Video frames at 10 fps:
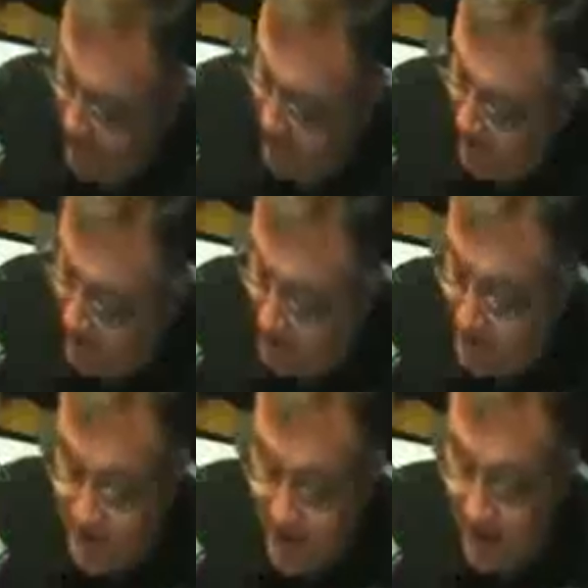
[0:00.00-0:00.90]
And I'm
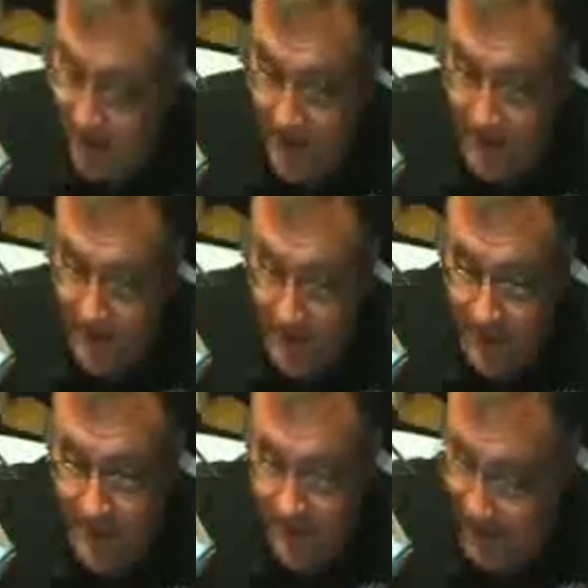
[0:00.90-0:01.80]
just telling you,
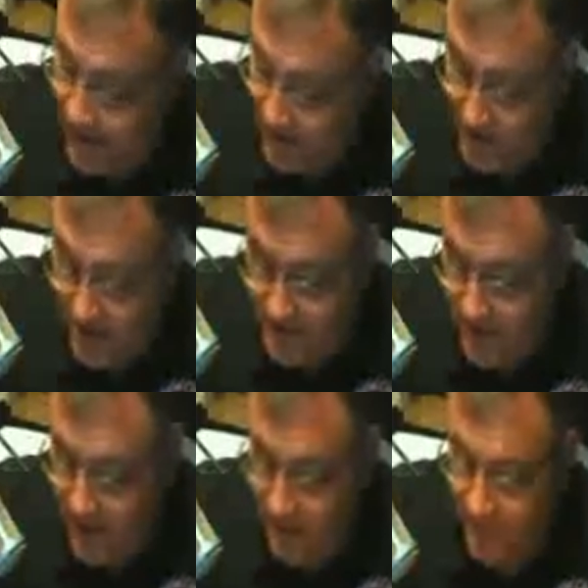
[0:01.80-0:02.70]
the King James
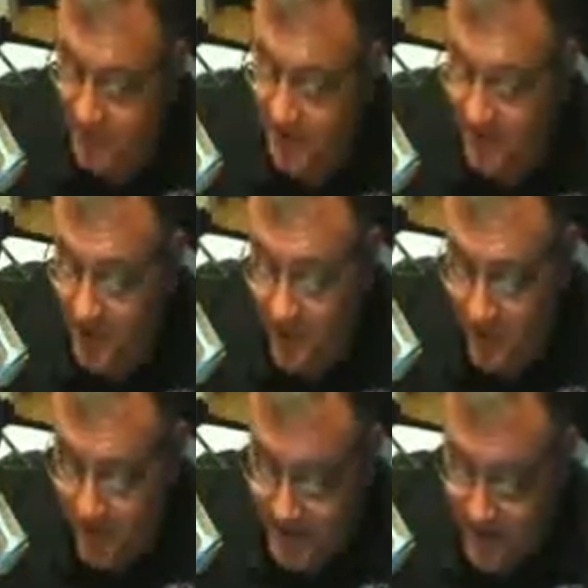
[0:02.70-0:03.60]
Bible will tell you who
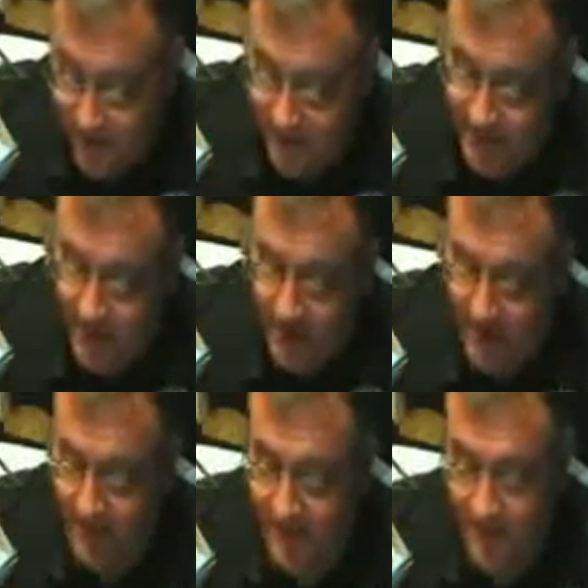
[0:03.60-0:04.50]
these devils are.
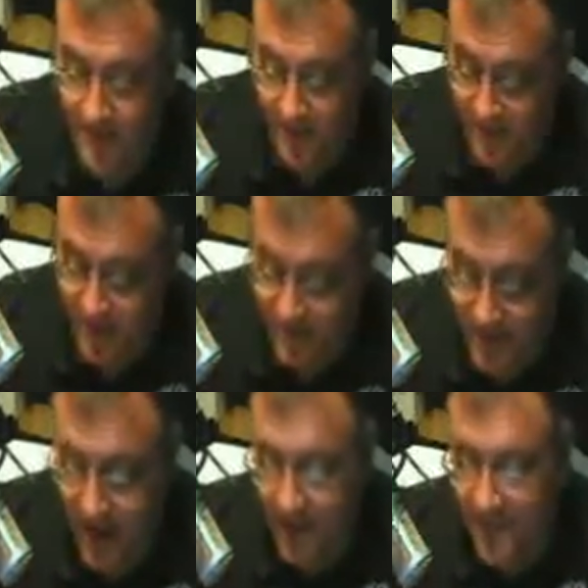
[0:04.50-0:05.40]
They are
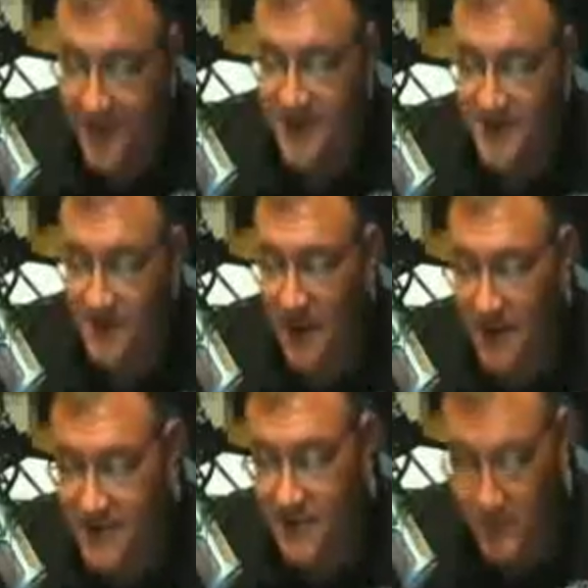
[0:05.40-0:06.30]
not the
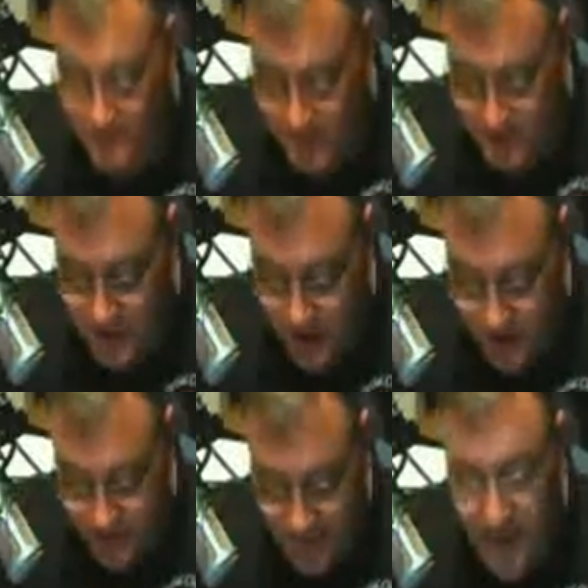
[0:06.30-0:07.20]
disembodied souls of the
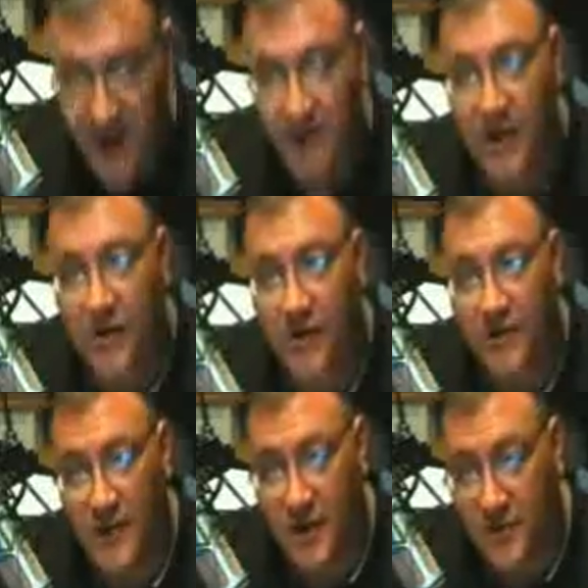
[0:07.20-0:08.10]
giants. They
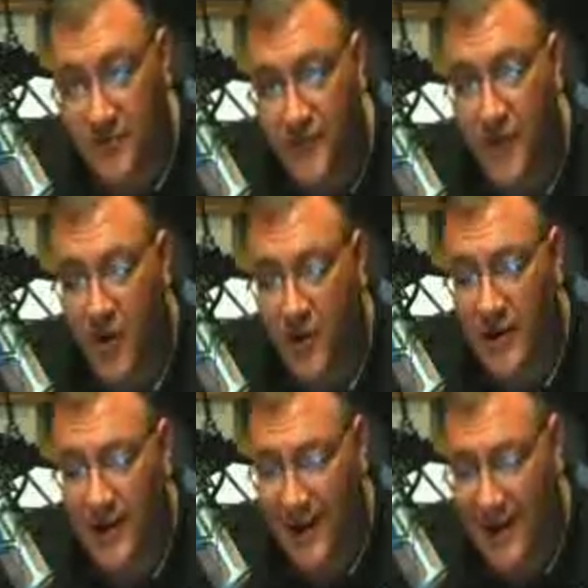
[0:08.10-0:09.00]
are
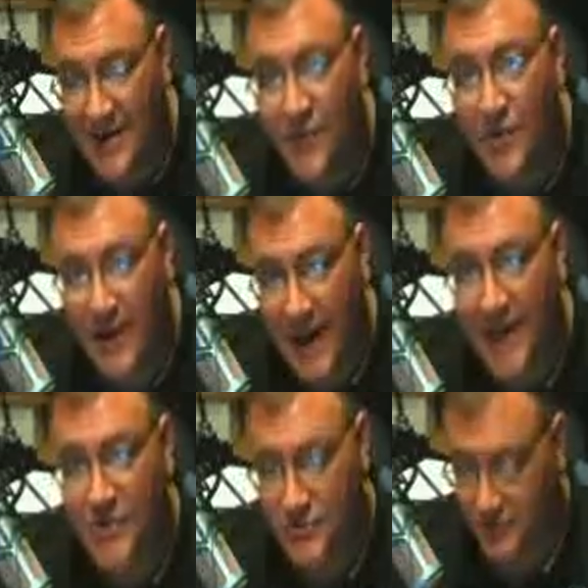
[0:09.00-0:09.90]
fallen evil
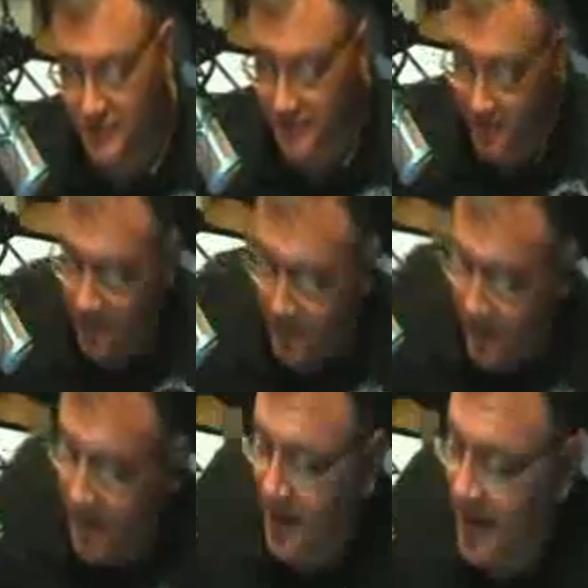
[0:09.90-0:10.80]
angels. You know
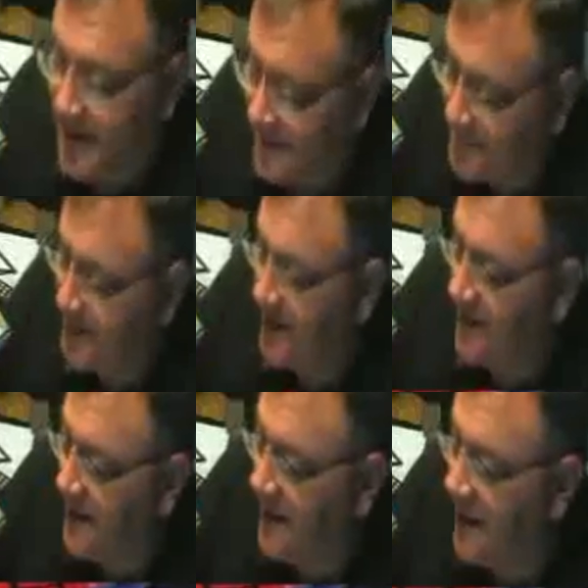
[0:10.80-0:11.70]
what? I keep saying
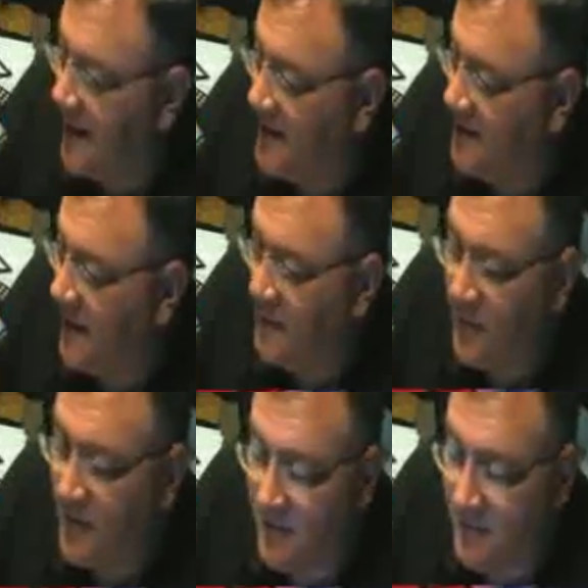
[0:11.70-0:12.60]
that, and I'm going
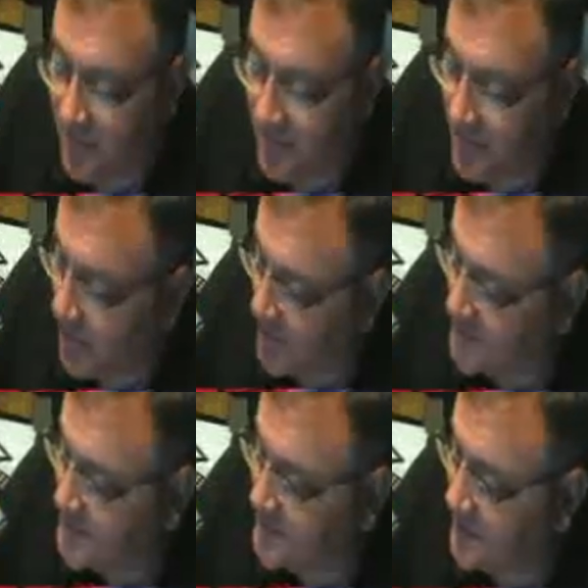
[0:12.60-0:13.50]
to give you the
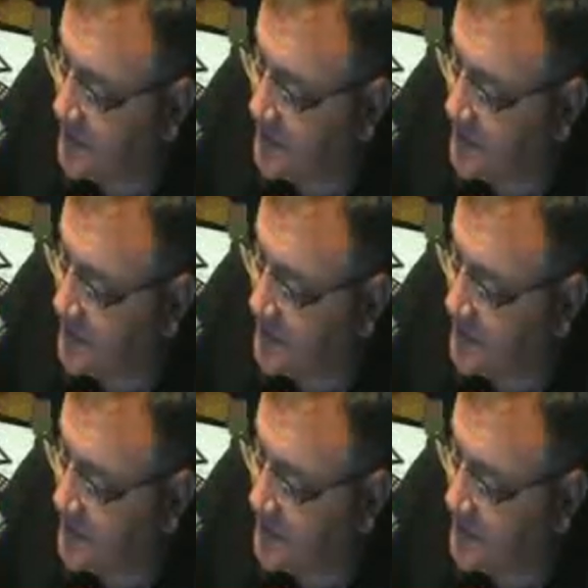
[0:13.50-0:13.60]
verse.